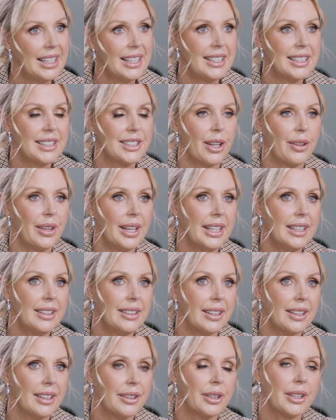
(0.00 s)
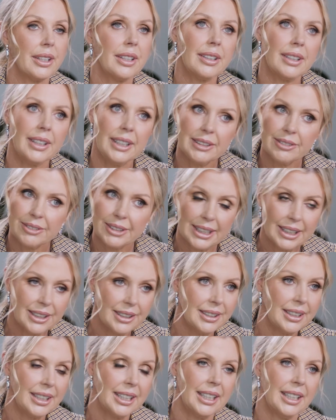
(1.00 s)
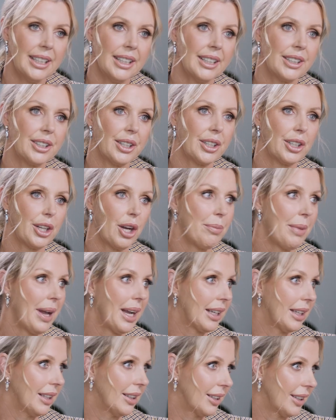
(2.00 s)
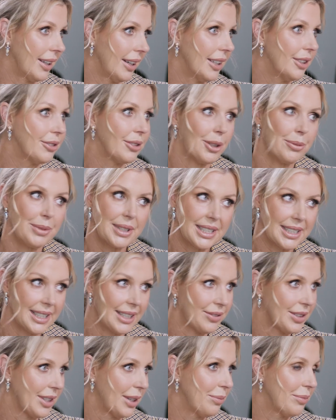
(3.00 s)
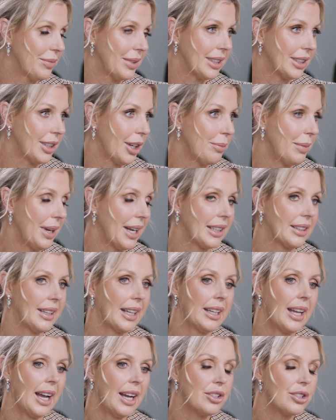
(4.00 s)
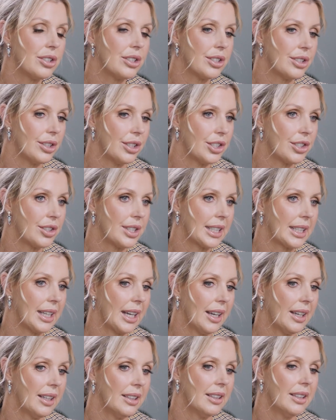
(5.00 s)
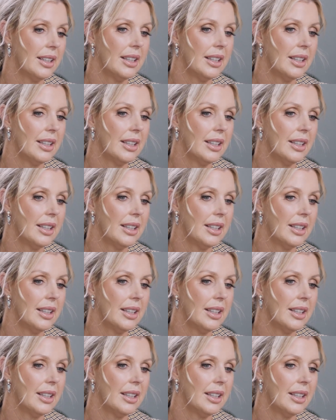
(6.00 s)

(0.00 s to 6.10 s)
So then I thought, all right, well, I've got to go back in again, roll my sleeves up and go back. They can't do surgery again.